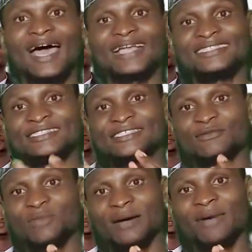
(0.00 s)

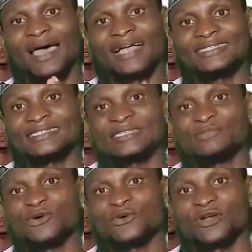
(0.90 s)

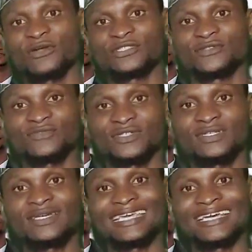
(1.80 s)
Ajisebi Oyo Radio TV